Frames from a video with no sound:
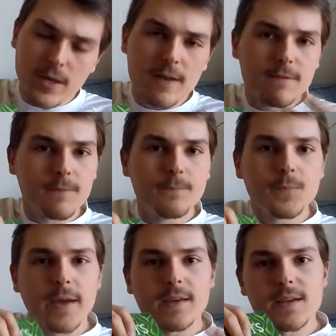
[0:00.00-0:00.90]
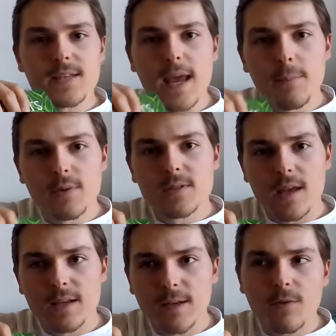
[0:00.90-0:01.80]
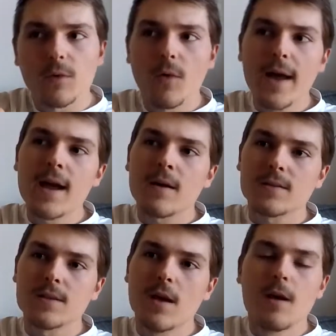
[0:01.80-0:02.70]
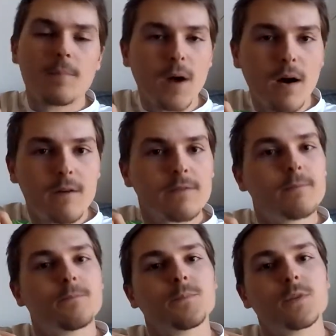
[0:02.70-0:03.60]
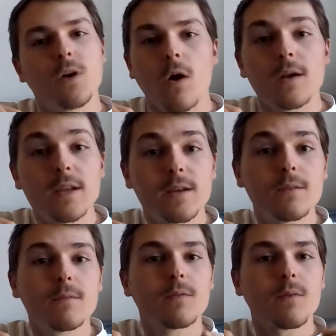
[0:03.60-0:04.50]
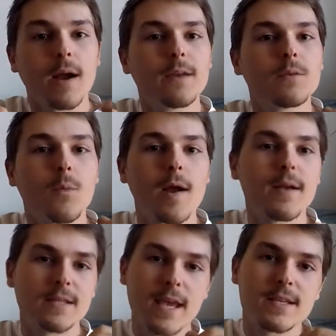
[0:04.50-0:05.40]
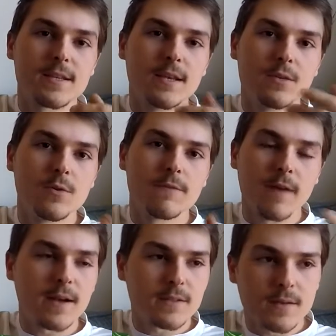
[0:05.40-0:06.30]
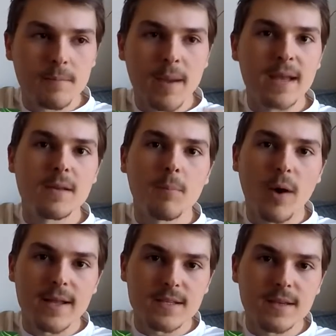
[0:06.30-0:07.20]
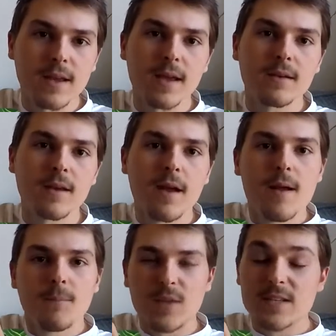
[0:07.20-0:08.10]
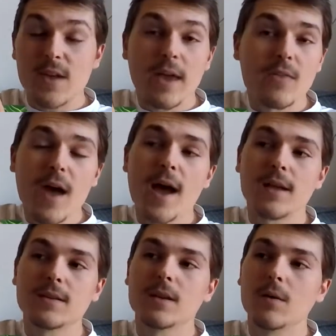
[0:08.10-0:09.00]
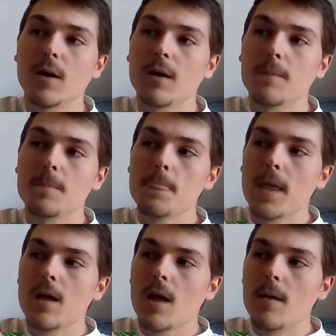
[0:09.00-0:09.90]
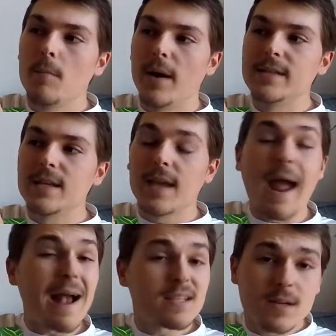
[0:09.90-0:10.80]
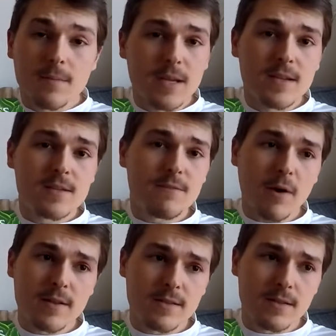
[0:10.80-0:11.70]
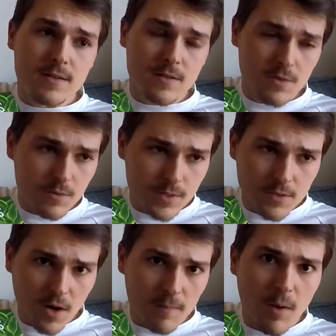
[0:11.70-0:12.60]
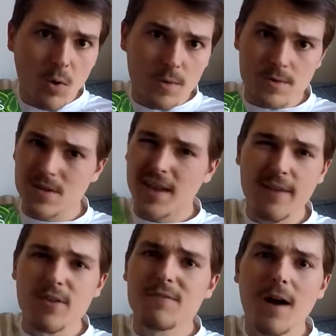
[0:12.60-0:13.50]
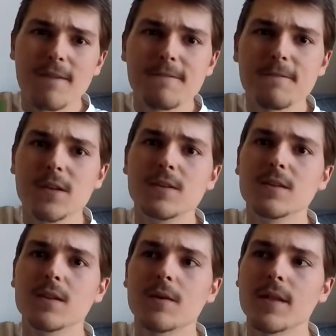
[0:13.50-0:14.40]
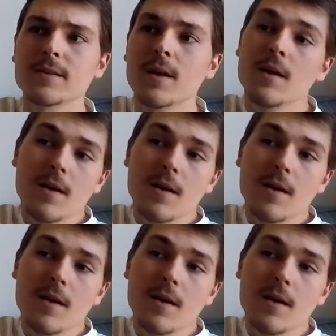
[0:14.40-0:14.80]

give like examples and different layouts of gardening, right, where it takes into effect companion planting and things like that. You know, um, planting castor beans, for instance, to deter moles, like every five feet. You know that